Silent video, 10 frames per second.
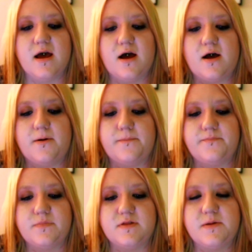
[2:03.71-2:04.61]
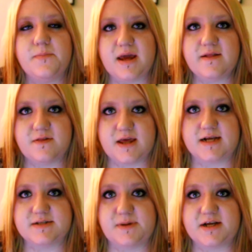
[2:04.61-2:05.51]
The main thing
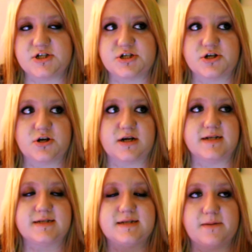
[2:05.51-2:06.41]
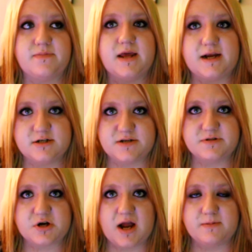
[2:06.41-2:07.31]
is make sure it's something your
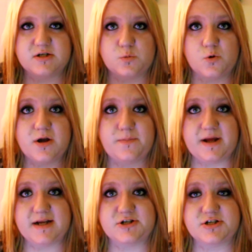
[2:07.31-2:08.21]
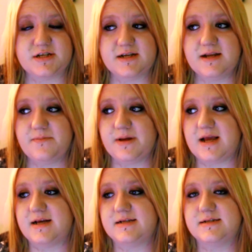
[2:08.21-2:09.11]
subscribers would be interested in,
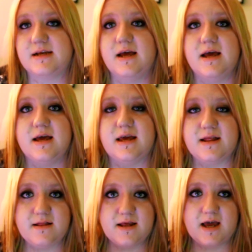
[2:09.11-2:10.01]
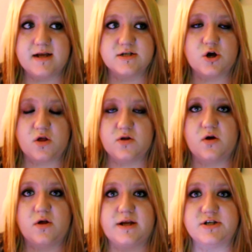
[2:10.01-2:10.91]
because in the end, all in
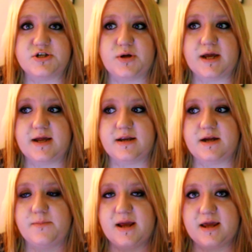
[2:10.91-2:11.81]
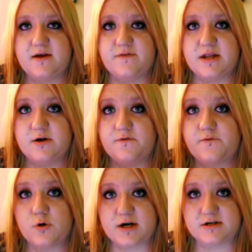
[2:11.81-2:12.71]
all, you're making a video
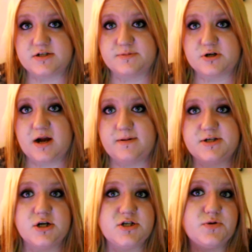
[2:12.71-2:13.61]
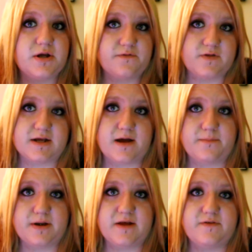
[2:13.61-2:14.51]
for your subscribers. You're not doing it for the
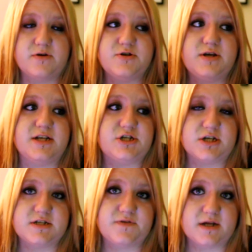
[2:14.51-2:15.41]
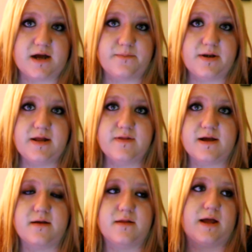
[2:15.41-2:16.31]
company. If you were doing it just for the company,
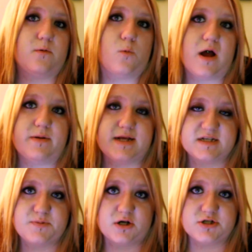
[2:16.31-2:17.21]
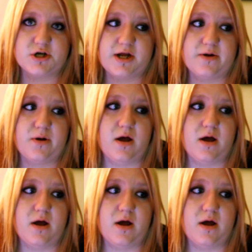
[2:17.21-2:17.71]
why would they sponsor you?